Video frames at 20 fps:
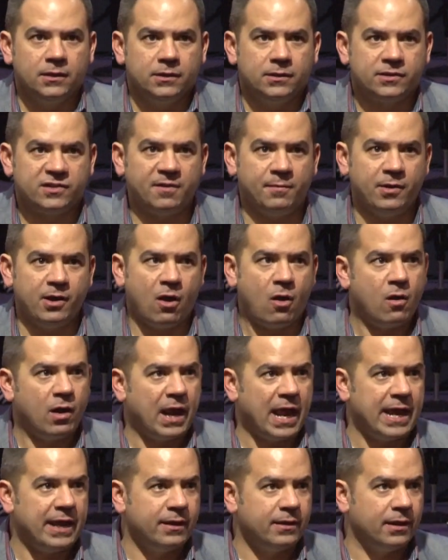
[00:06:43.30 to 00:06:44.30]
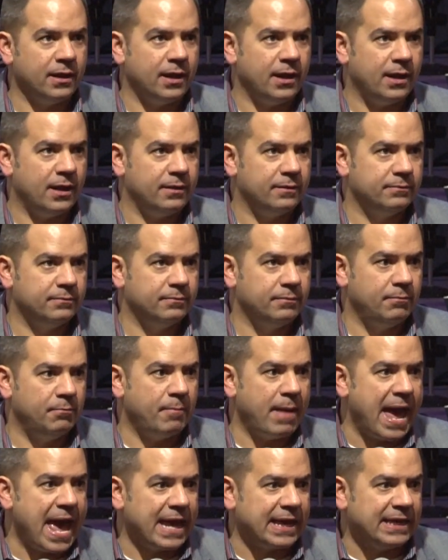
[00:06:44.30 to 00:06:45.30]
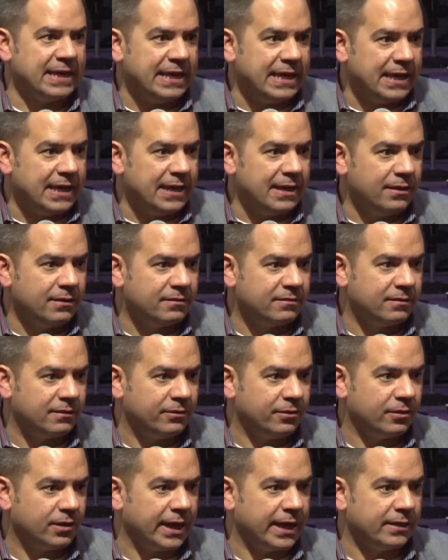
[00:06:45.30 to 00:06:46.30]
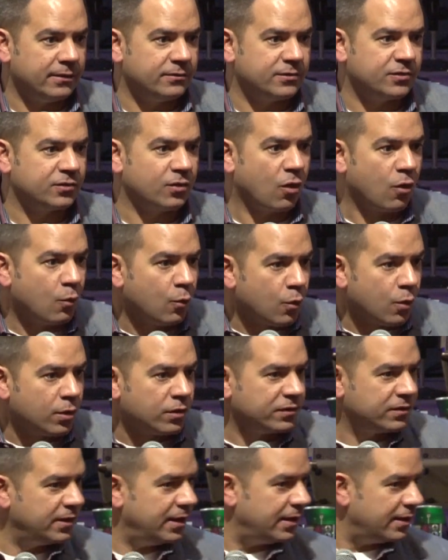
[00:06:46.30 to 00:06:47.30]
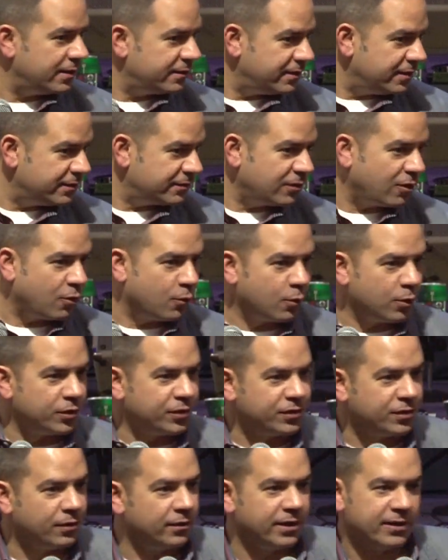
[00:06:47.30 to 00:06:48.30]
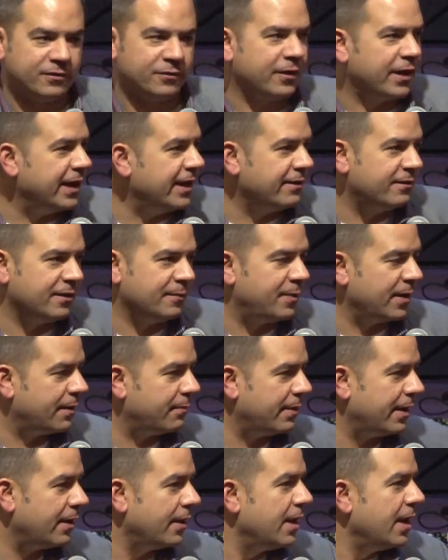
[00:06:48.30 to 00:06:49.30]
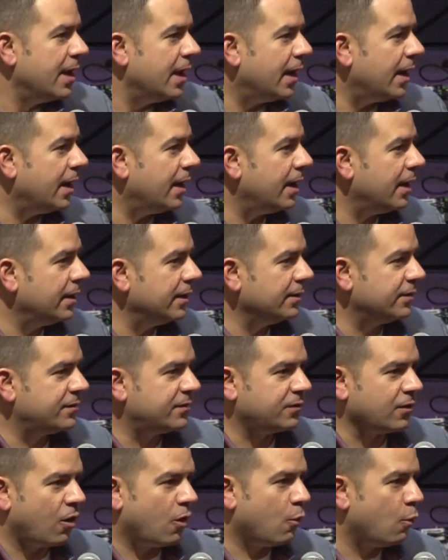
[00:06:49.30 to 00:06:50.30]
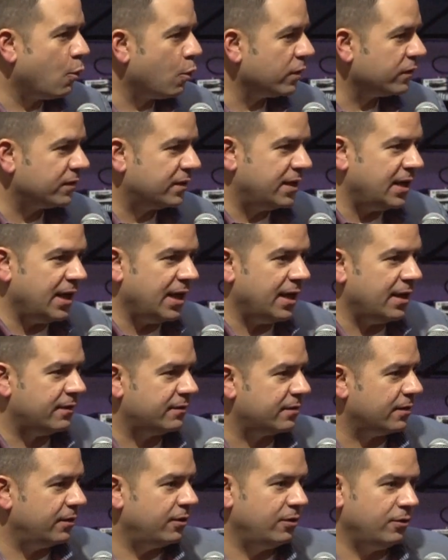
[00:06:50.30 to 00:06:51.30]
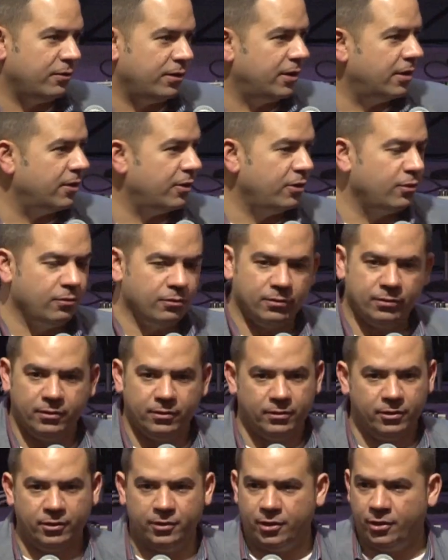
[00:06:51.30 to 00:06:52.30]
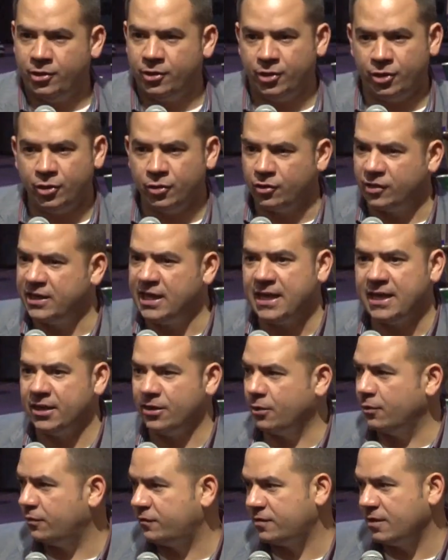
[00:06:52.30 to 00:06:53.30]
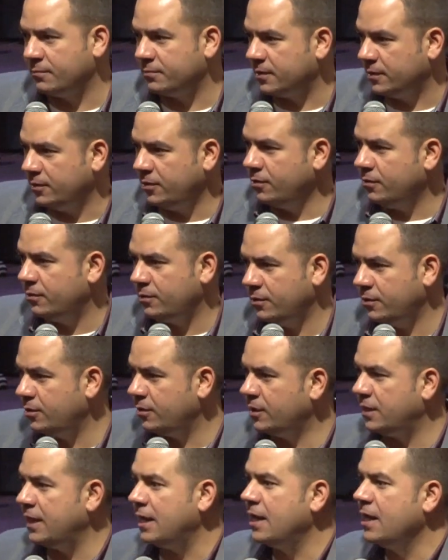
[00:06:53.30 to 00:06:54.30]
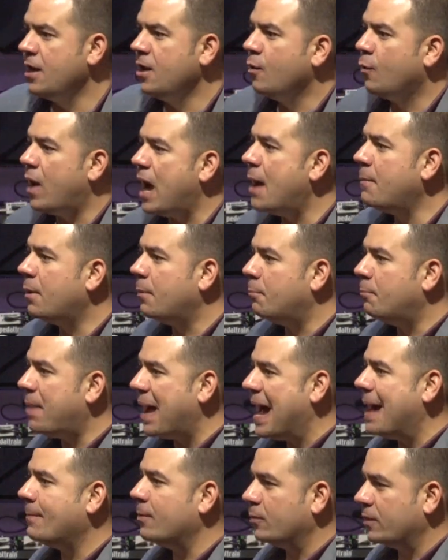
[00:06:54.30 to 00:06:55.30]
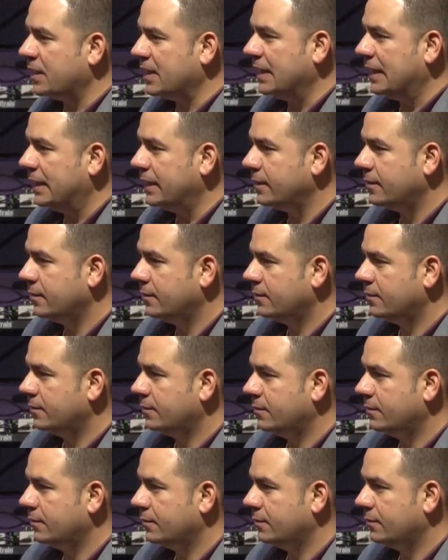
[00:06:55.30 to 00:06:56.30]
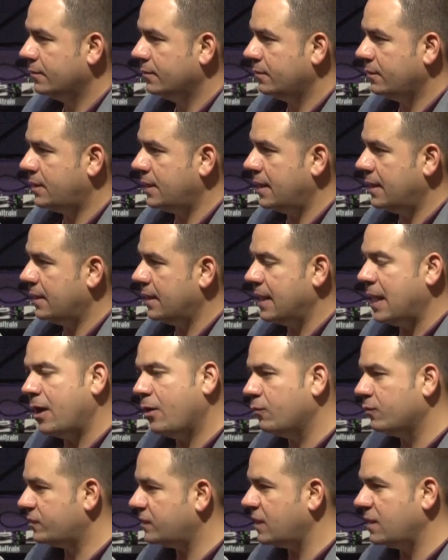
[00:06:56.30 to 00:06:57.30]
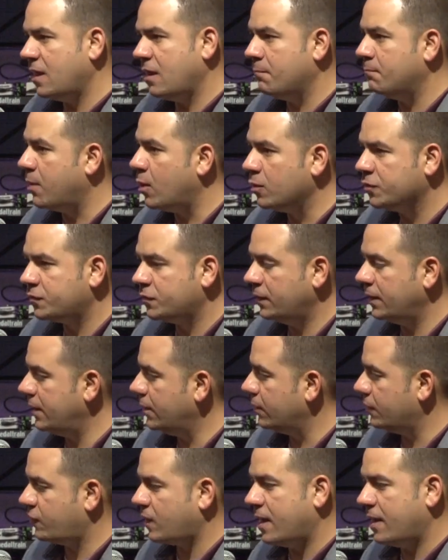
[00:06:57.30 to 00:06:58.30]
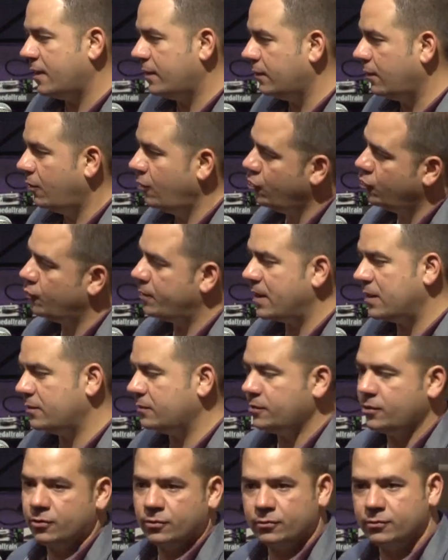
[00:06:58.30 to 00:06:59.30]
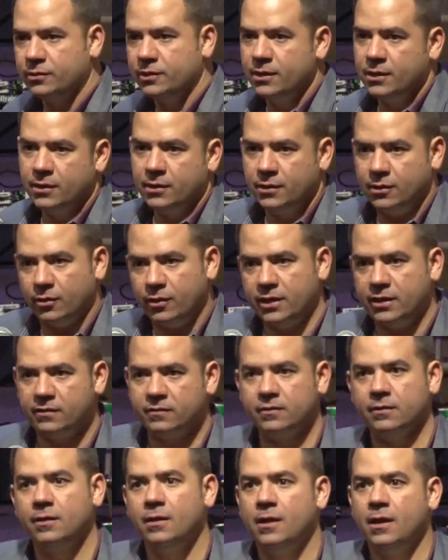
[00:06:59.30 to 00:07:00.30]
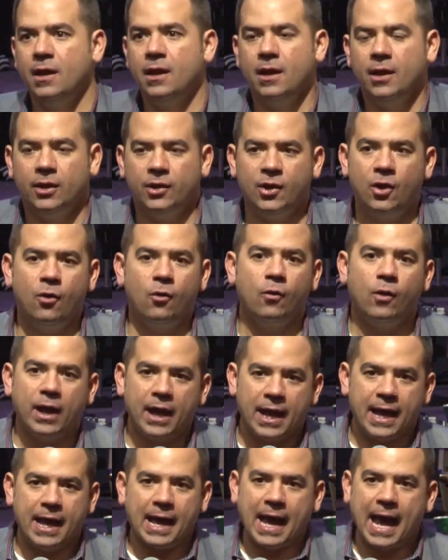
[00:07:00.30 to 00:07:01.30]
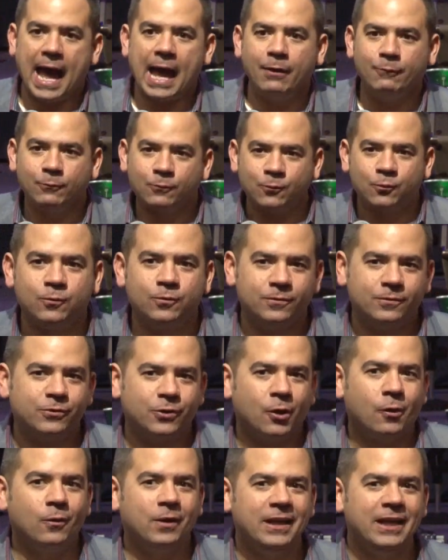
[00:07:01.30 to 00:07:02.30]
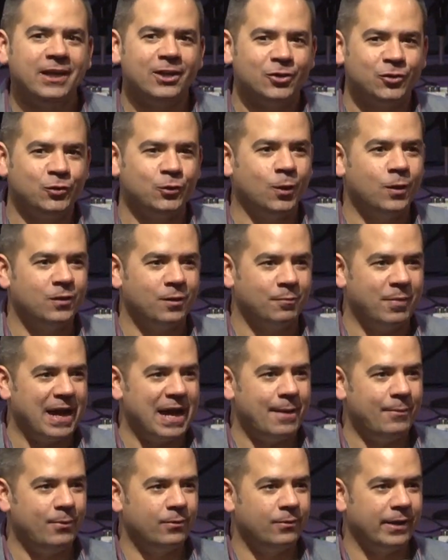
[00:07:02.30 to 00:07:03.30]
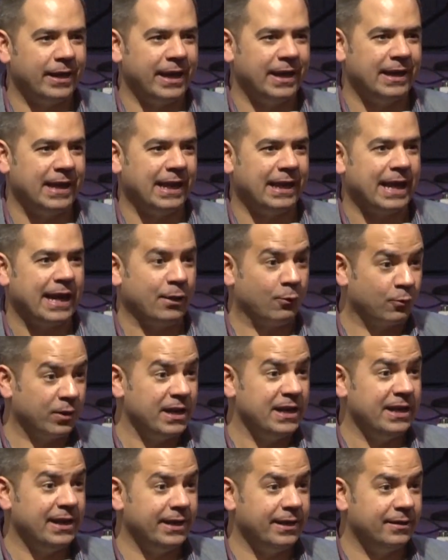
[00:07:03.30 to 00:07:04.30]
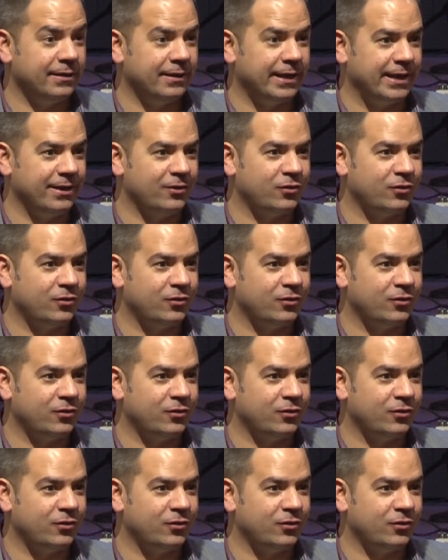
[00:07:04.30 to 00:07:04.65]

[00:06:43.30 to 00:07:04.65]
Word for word: some of y'all are like uh, Mac geeks, and you're like Star Wars geek. I see a Star Wars shirt. It's very easy to pick them out. Uh, Star Wars geeks, or you, you know, you, you you're geeking on something. You, you geek. Well, I'm a Bible geek, okay, and I don't say that boastfully or trying to, oh, you know, well, he's. No, I thoroughly enjoy the Bible, and I like reading it and